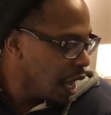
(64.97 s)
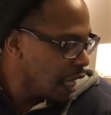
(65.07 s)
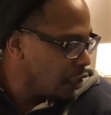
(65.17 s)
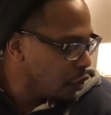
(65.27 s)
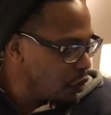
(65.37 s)

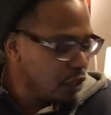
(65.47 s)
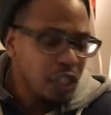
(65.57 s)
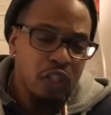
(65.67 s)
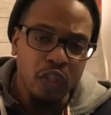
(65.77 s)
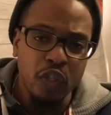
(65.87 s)
I choose
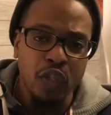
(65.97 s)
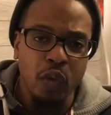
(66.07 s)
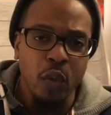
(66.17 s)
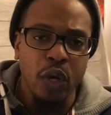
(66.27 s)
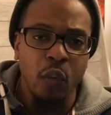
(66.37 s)
these shoes
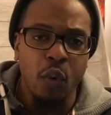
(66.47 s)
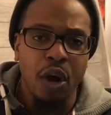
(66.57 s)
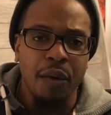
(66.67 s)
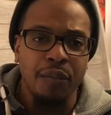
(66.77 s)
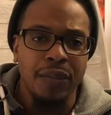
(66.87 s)
to wear to
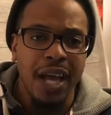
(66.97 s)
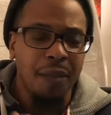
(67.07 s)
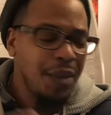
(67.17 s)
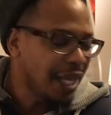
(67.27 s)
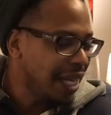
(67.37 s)
work,
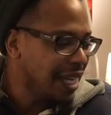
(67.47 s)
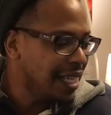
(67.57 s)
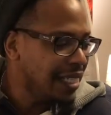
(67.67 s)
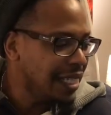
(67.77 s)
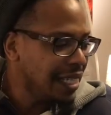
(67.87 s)
not
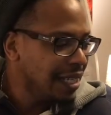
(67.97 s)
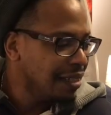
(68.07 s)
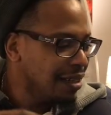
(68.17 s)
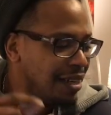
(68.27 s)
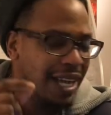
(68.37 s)
because
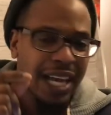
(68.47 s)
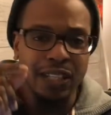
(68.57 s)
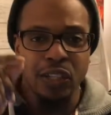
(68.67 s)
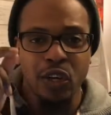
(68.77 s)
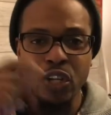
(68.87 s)
they're
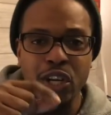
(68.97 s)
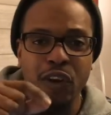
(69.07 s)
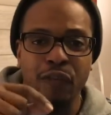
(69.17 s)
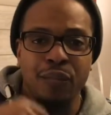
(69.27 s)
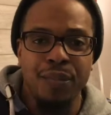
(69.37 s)
not good
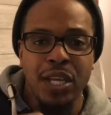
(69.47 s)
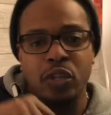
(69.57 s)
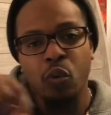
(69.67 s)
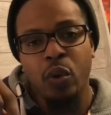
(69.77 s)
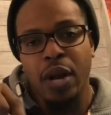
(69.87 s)
enough for me
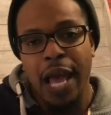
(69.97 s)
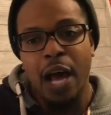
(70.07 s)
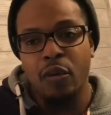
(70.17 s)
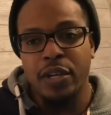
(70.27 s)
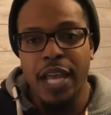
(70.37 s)
to wear
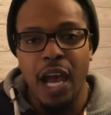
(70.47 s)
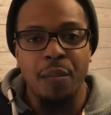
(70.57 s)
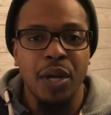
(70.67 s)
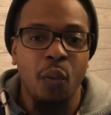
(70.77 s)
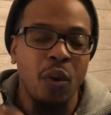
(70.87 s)
out now,
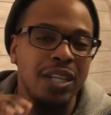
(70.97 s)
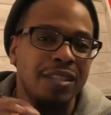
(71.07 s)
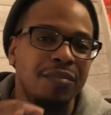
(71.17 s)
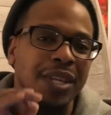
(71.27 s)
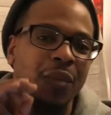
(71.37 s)
but I wanted
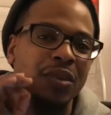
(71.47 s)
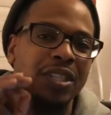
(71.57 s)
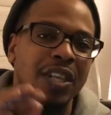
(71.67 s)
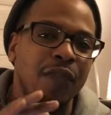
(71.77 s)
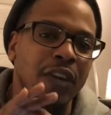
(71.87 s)
something that was
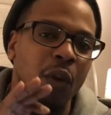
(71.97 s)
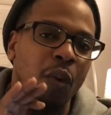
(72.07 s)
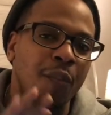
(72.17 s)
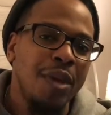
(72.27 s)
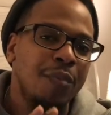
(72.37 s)
different than
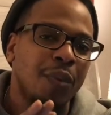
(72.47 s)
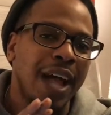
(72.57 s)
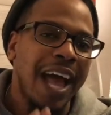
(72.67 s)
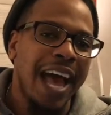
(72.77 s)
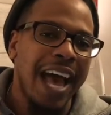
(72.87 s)
what people
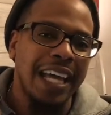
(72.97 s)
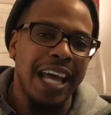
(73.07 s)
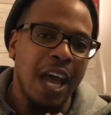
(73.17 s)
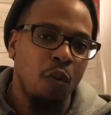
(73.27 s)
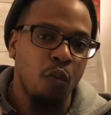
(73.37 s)
had
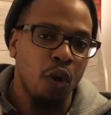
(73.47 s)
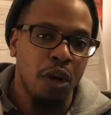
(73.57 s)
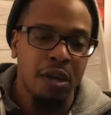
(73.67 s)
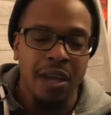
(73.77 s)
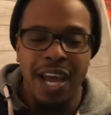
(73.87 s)
at work.